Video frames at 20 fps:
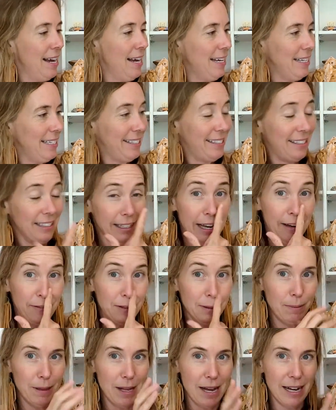Still have
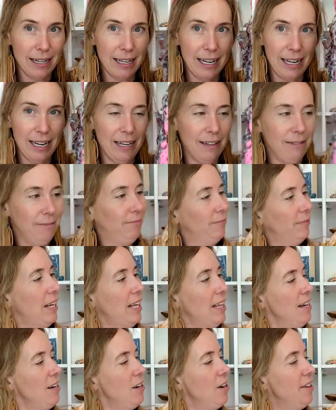to block it. I
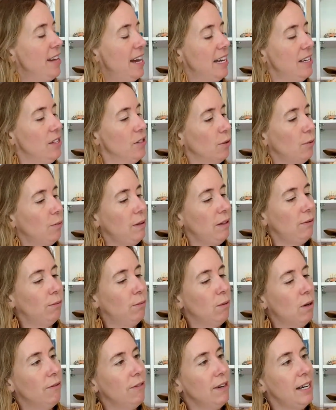think all the ends are
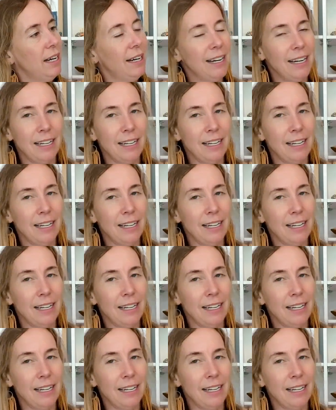woven in.